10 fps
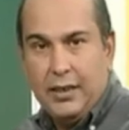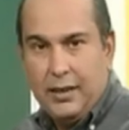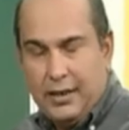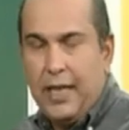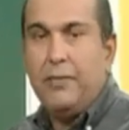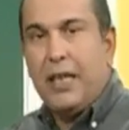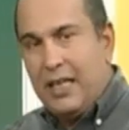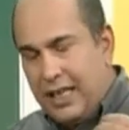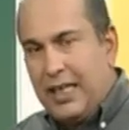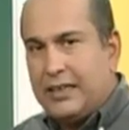Yeah,
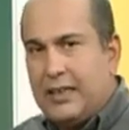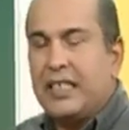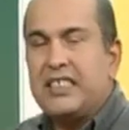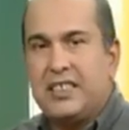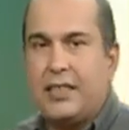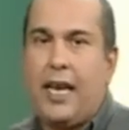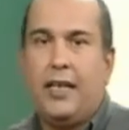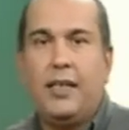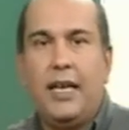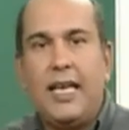like I said, a
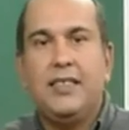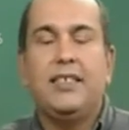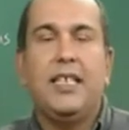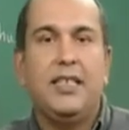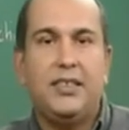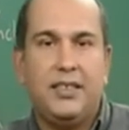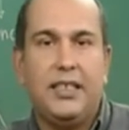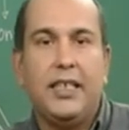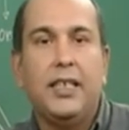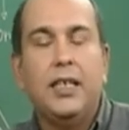sac,
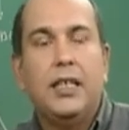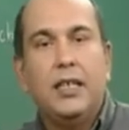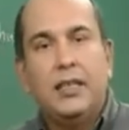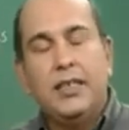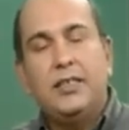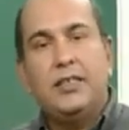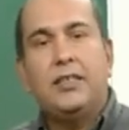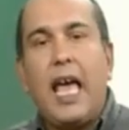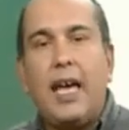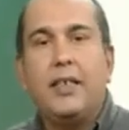S-A-C. This
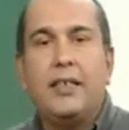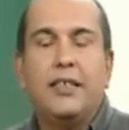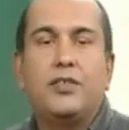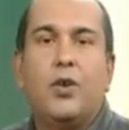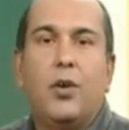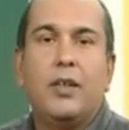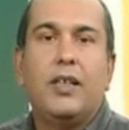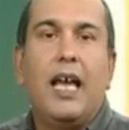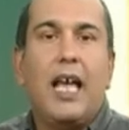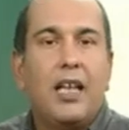sac is called
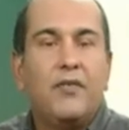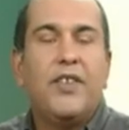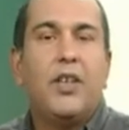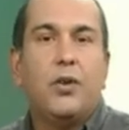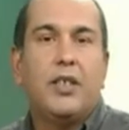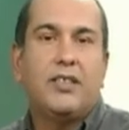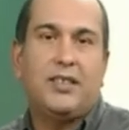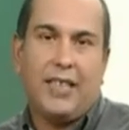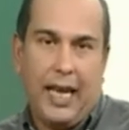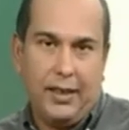the alveolar
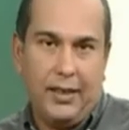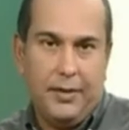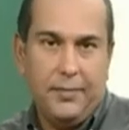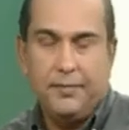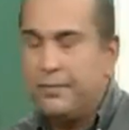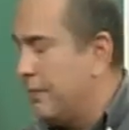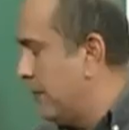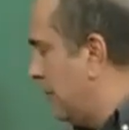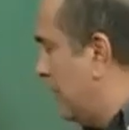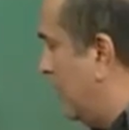sac.
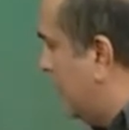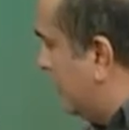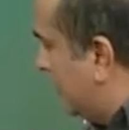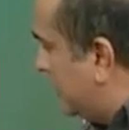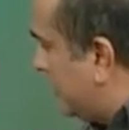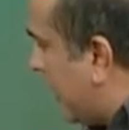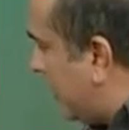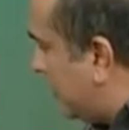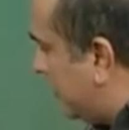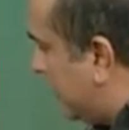The
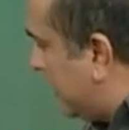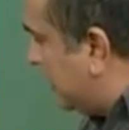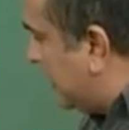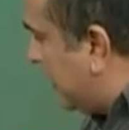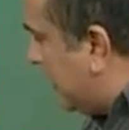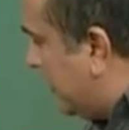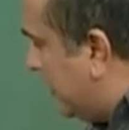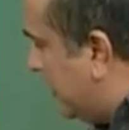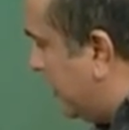sac basically